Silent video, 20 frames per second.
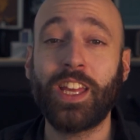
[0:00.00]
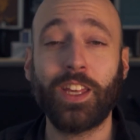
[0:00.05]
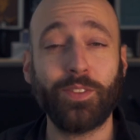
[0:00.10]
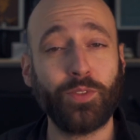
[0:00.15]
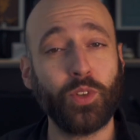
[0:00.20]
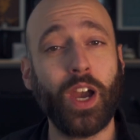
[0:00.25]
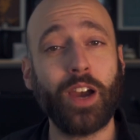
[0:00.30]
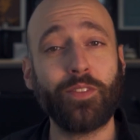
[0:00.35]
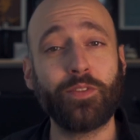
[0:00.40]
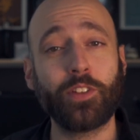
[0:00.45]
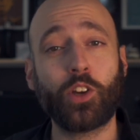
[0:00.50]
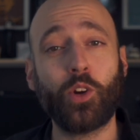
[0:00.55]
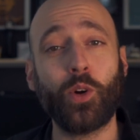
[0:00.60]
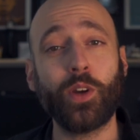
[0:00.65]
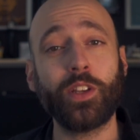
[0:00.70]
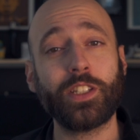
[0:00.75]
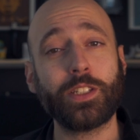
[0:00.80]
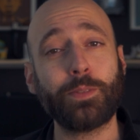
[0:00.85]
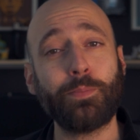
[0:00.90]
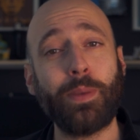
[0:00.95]
If you have the
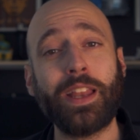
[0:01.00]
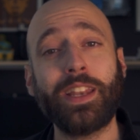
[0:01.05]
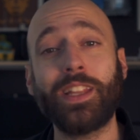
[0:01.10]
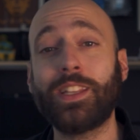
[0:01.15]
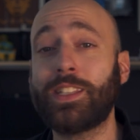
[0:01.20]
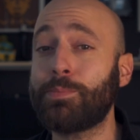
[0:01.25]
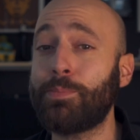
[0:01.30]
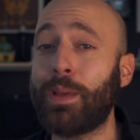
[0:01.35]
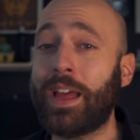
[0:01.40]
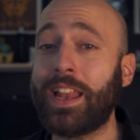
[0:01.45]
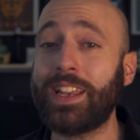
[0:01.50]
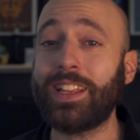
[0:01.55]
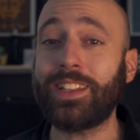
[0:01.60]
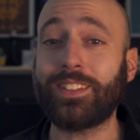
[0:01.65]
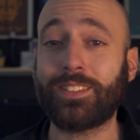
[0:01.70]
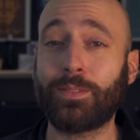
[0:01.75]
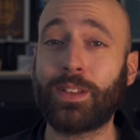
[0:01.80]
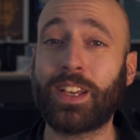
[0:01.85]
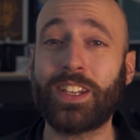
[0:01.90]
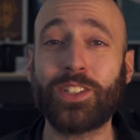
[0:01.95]
coin to spend
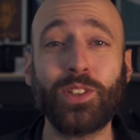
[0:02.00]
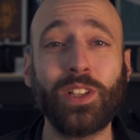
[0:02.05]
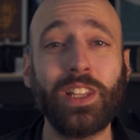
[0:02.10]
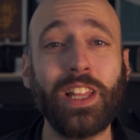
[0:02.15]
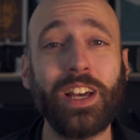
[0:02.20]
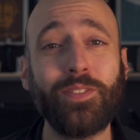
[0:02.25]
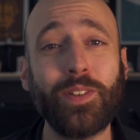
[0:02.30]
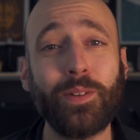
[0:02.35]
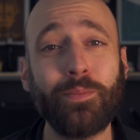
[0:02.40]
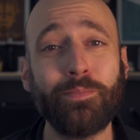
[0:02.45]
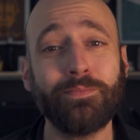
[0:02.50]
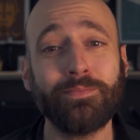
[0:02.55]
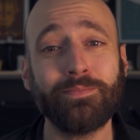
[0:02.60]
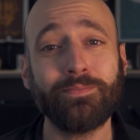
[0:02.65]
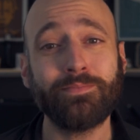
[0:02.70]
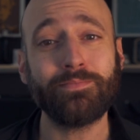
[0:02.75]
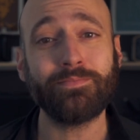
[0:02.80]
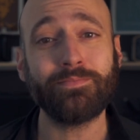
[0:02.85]
it, because you love them.